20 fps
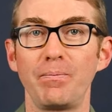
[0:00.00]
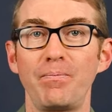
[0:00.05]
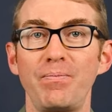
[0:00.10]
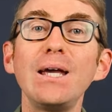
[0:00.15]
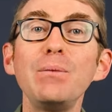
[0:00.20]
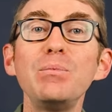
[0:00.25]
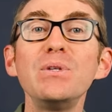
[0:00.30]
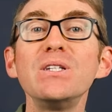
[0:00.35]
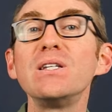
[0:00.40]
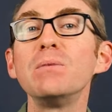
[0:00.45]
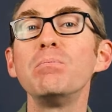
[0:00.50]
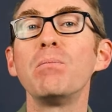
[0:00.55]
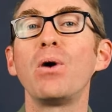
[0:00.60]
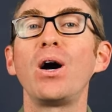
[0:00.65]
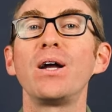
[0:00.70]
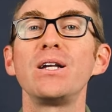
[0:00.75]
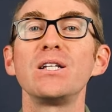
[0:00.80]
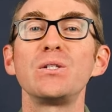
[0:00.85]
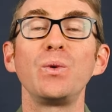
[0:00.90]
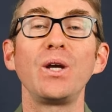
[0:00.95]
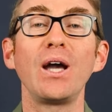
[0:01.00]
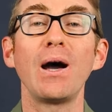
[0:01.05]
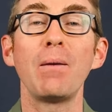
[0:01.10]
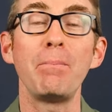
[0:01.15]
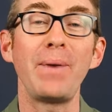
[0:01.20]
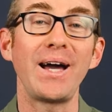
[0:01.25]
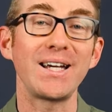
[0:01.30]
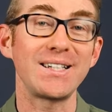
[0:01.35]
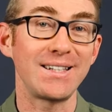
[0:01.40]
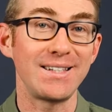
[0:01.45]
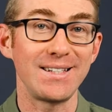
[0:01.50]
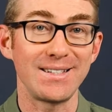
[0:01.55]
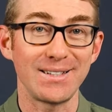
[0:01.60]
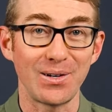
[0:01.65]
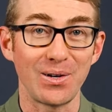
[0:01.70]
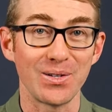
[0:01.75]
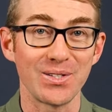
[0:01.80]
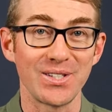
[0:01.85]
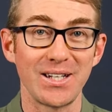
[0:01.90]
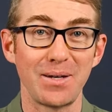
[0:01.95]
Keep this in mind as we come back to this
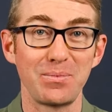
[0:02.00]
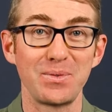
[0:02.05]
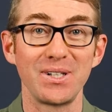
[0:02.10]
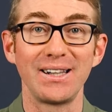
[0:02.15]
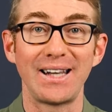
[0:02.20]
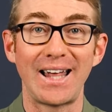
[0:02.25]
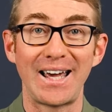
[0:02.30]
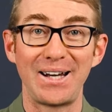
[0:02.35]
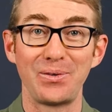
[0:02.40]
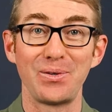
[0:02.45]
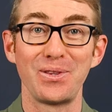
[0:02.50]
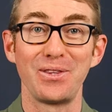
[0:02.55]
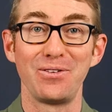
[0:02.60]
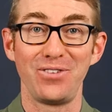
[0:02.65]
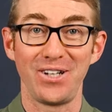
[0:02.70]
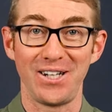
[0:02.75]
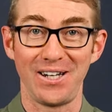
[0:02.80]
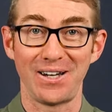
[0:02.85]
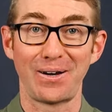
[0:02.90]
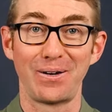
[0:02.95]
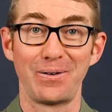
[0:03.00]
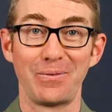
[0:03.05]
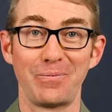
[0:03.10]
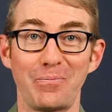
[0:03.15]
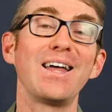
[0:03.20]
concept later in the video.